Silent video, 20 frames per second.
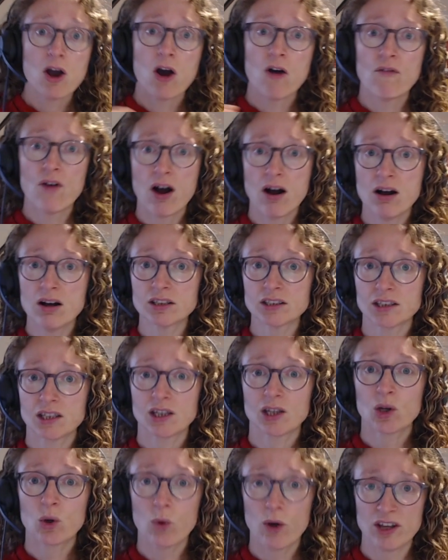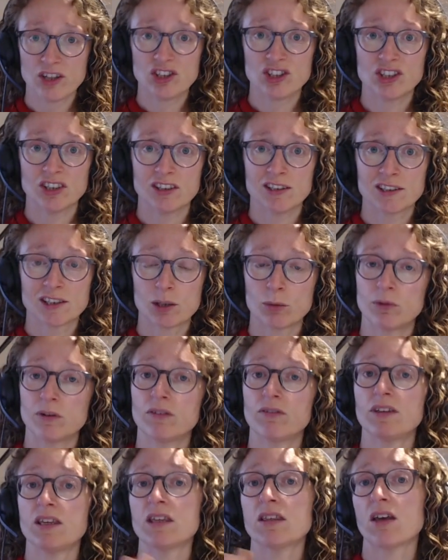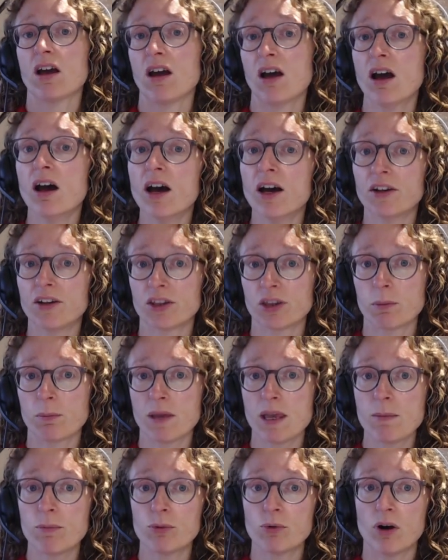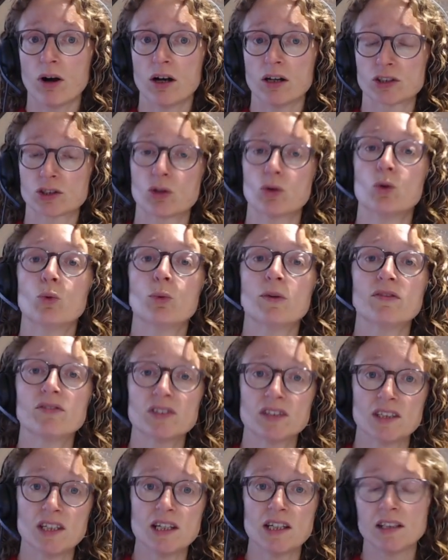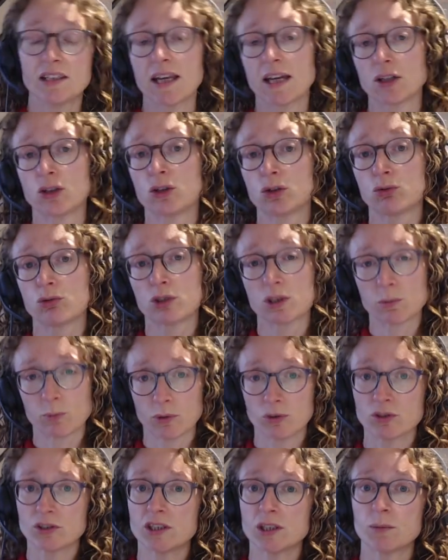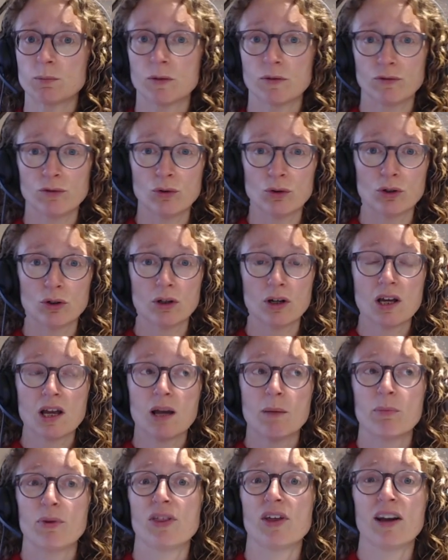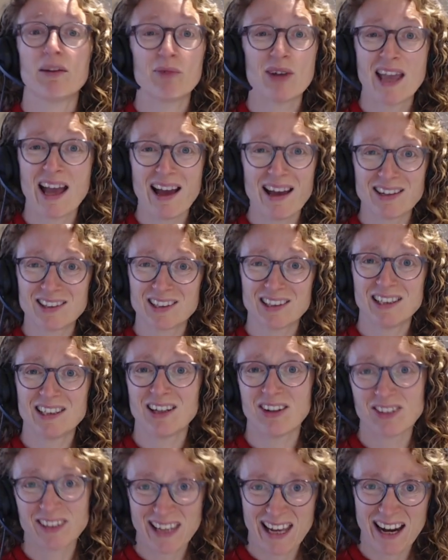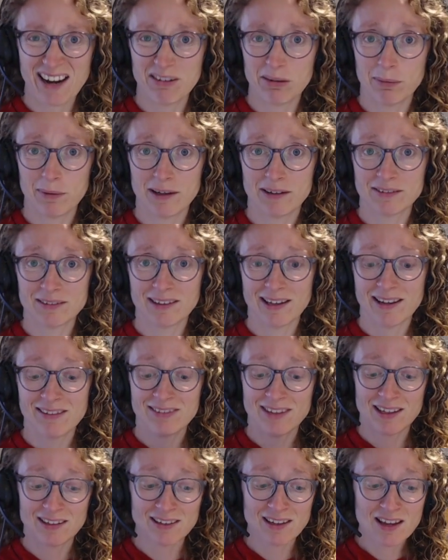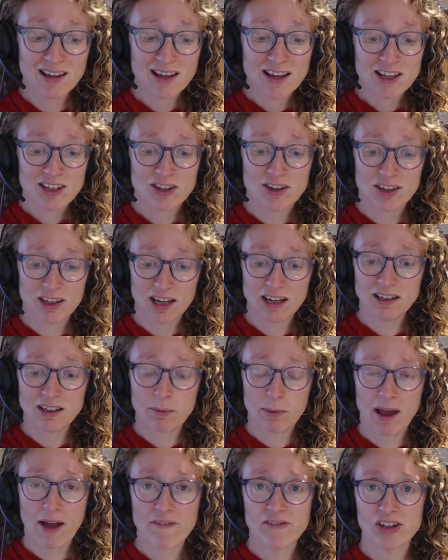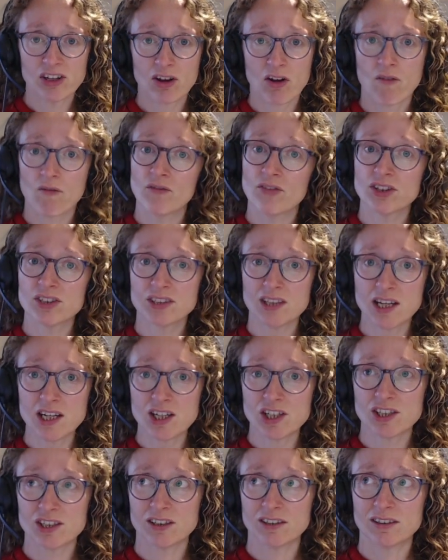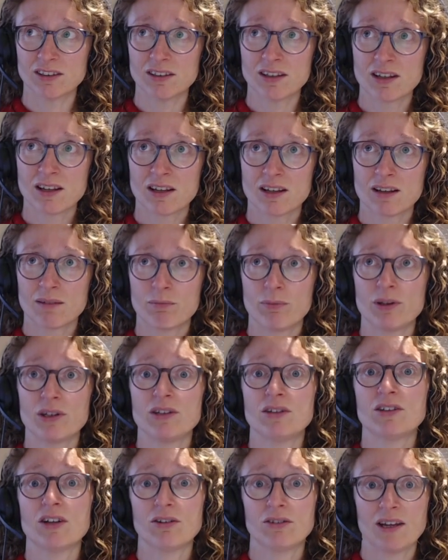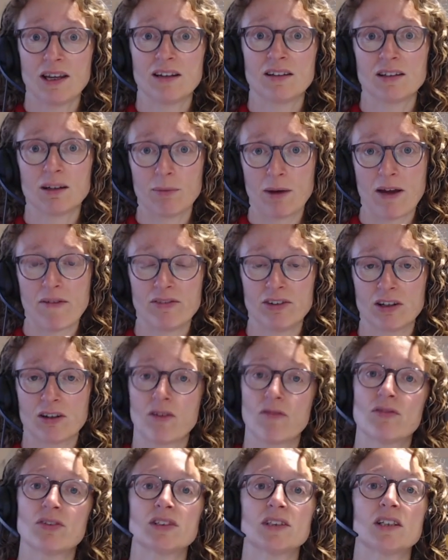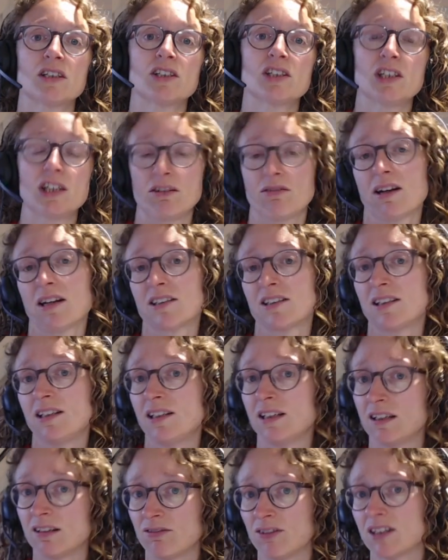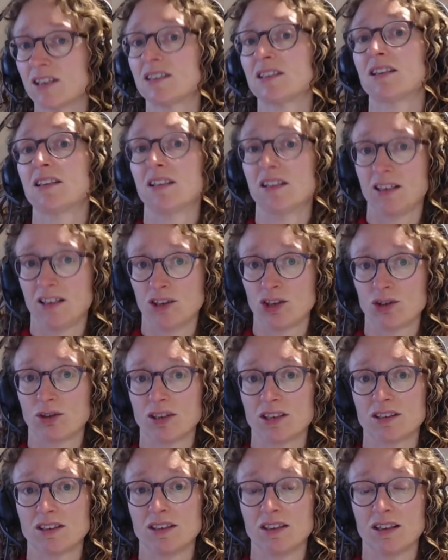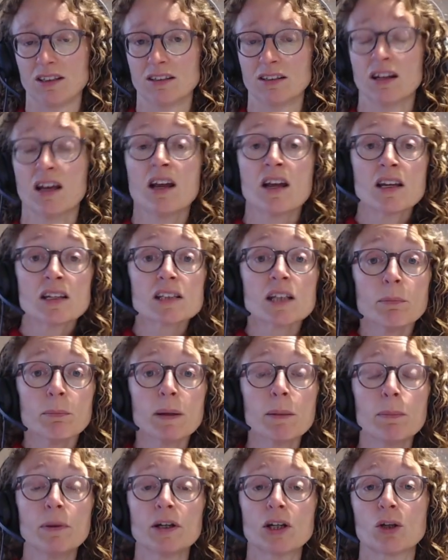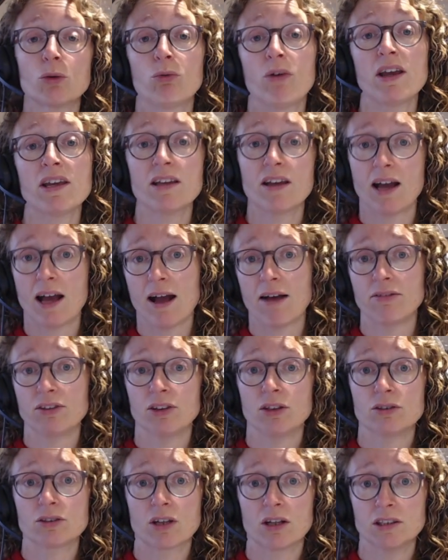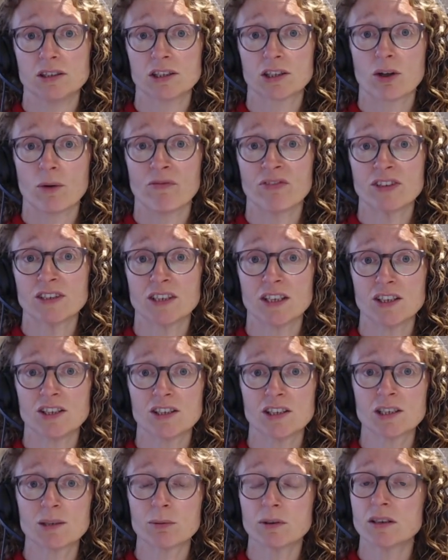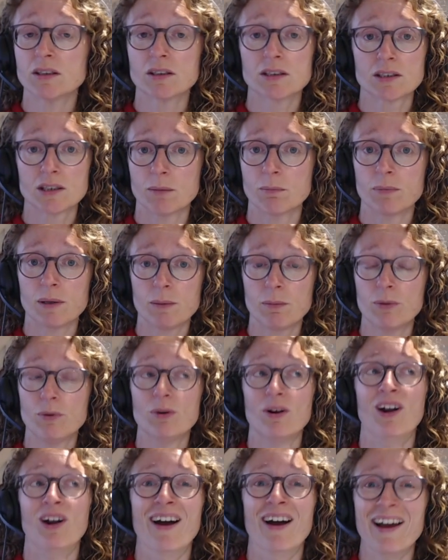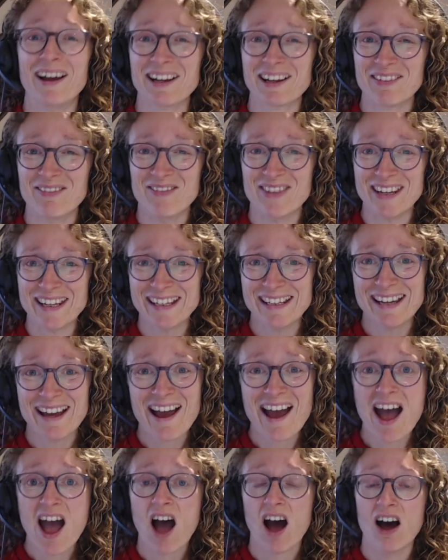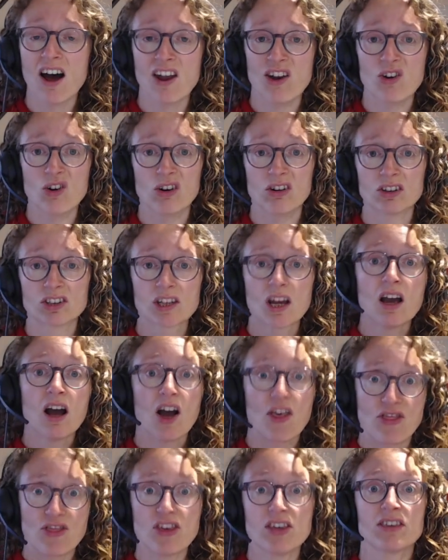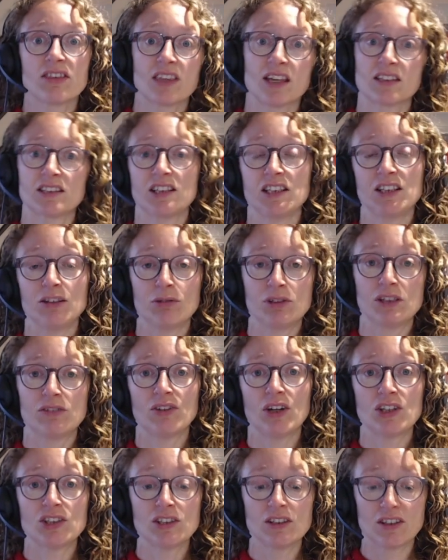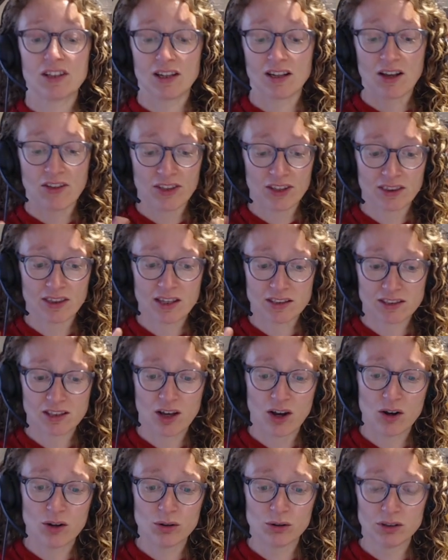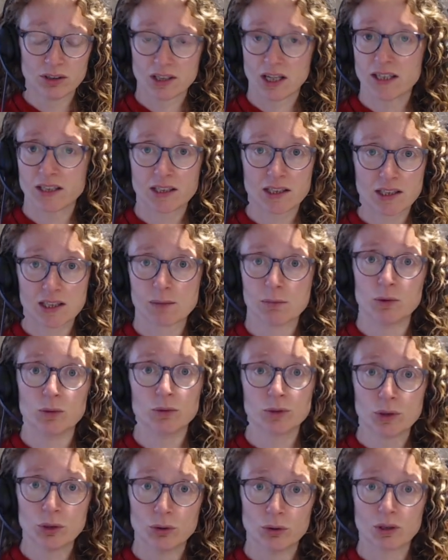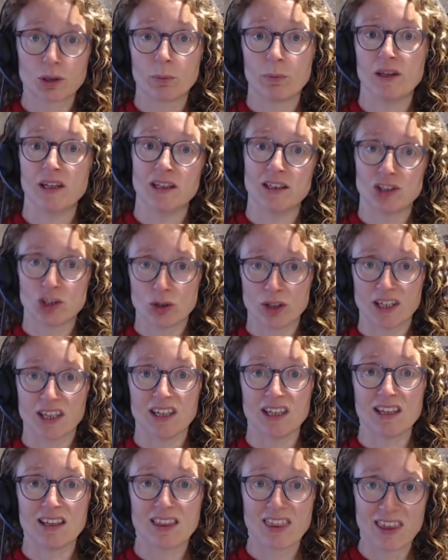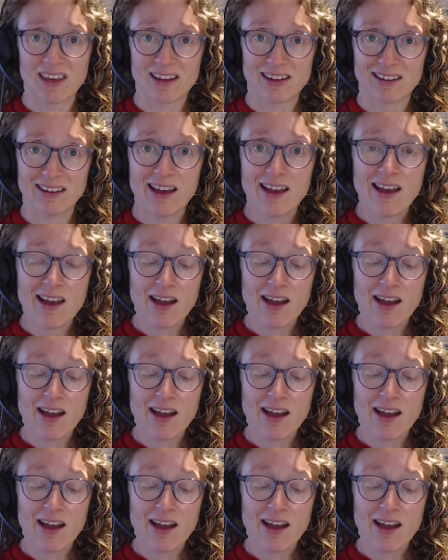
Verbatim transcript: of asking questions that we've either heard other people ask or we've seen get good responses before, but that we actually don't care about. And then you can end up having a conversation but you don't end up having a conversation you're actually invested and interested in. And some people are great at having those kinds of conversations, but some people, like me, are not. I think that's a neurodivergent thing. I think that's the whole like small talk being tricky thing.